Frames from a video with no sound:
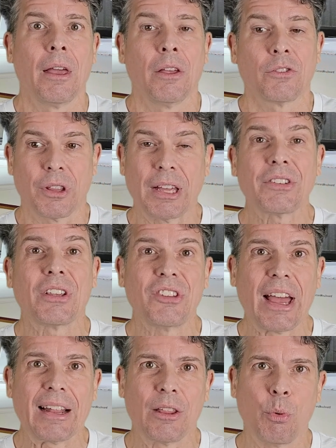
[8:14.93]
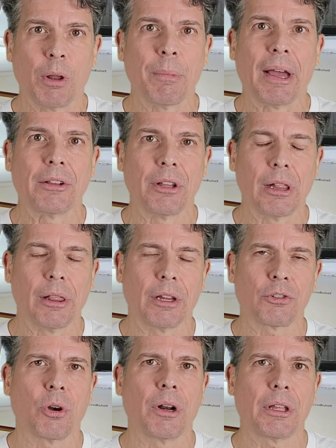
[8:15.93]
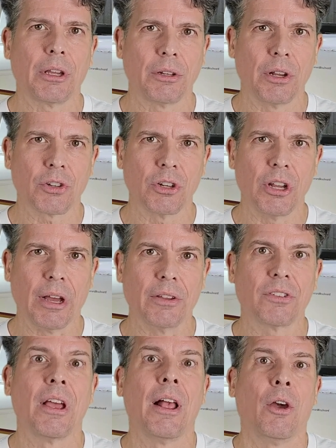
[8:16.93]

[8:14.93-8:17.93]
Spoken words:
So that's exactly what my electronic ignition does.